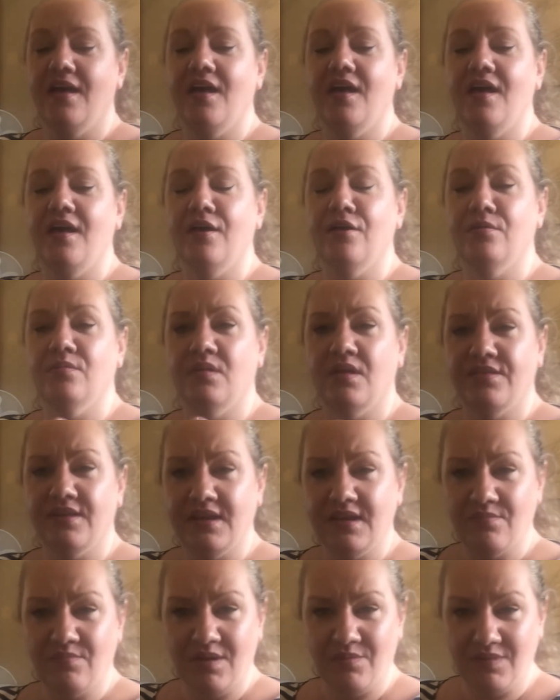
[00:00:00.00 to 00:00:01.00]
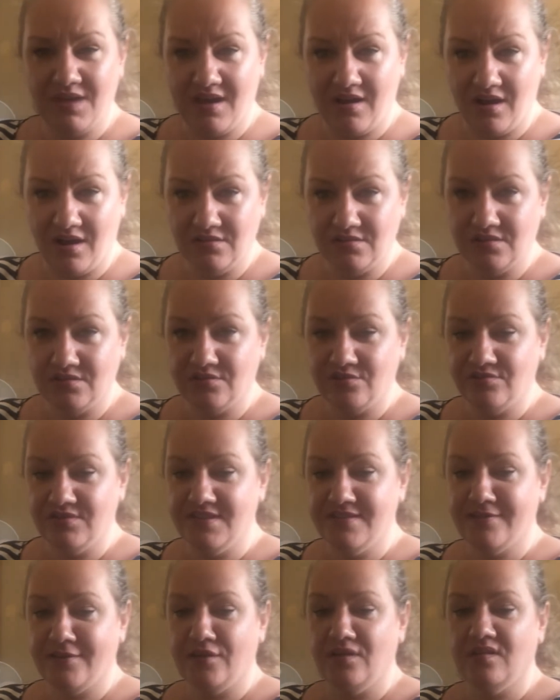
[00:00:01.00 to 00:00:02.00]
I think it might be harder to
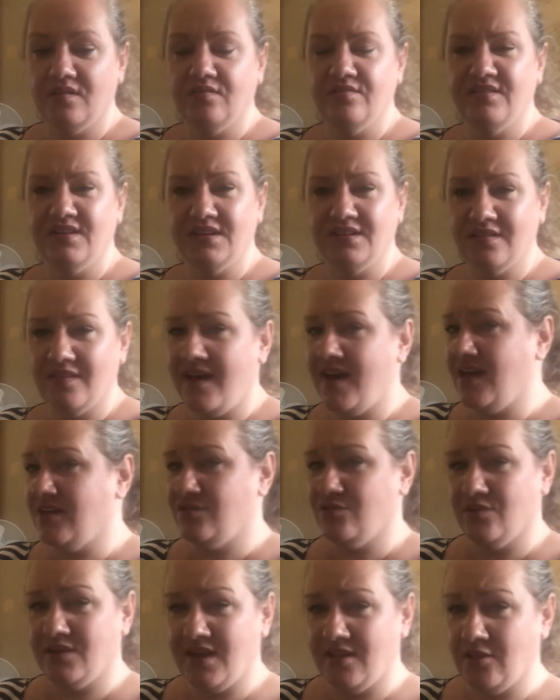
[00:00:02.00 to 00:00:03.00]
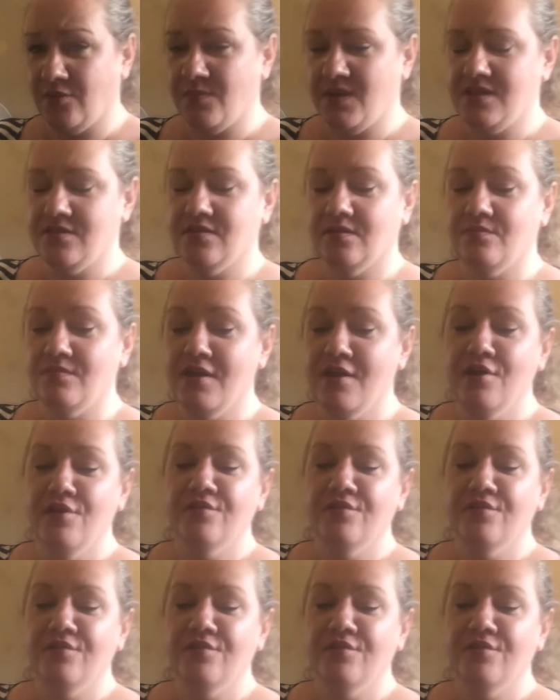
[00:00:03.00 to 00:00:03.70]
recycle than glass or aluminium.